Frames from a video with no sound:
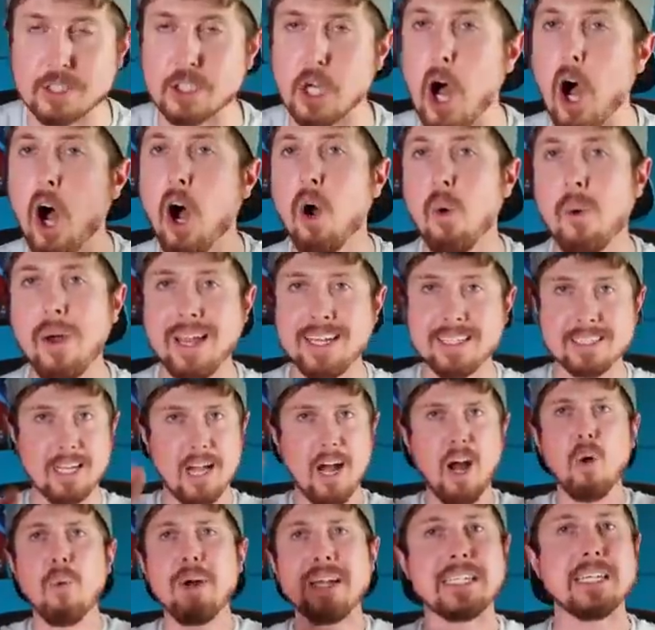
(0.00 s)
There's always,
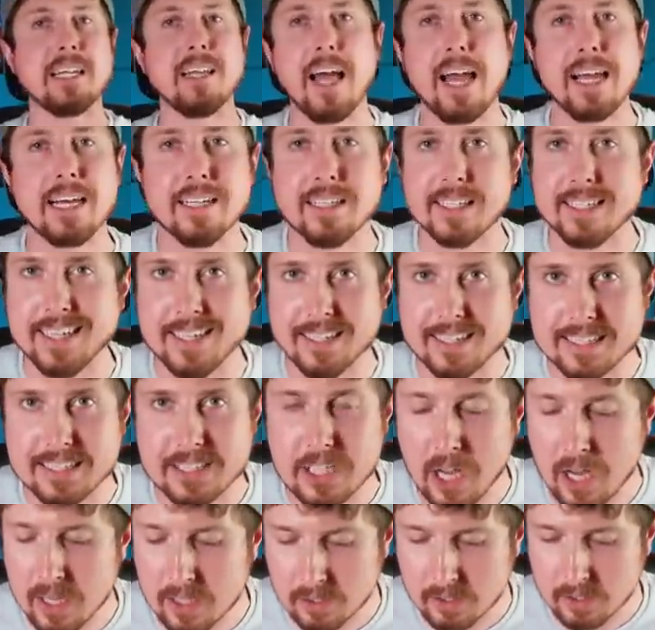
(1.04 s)
always light at the end of the
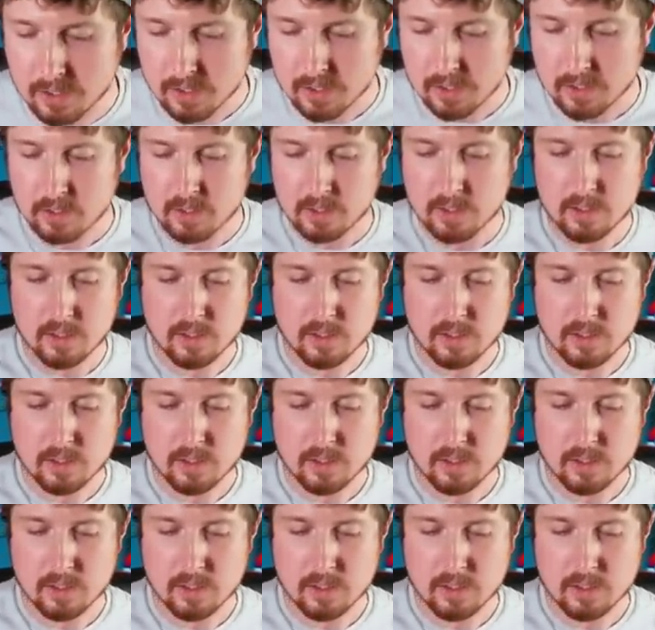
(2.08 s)
tunnel.